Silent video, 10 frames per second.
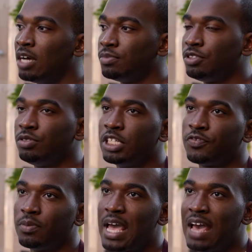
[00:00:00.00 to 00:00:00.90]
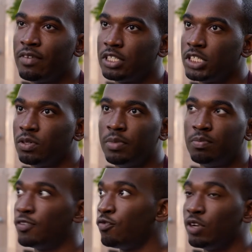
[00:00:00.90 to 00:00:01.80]
students from having to
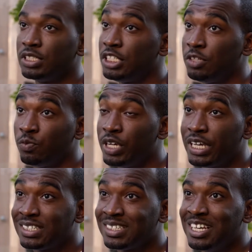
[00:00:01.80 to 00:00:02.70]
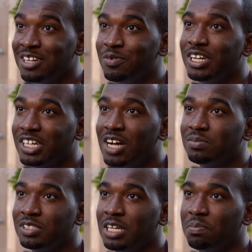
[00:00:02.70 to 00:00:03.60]
remember 14 weeks when it
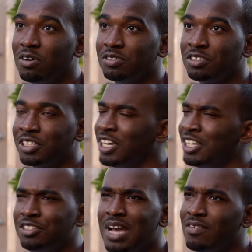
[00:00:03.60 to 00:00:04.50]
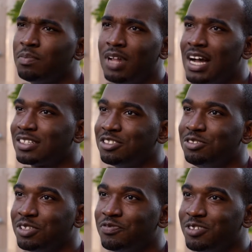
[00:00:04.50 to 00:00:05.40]
comes to their poster. You have a blog to
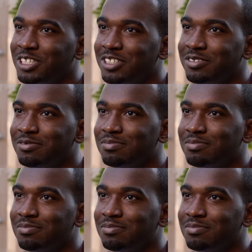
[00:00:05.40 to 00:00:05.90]
do it for you.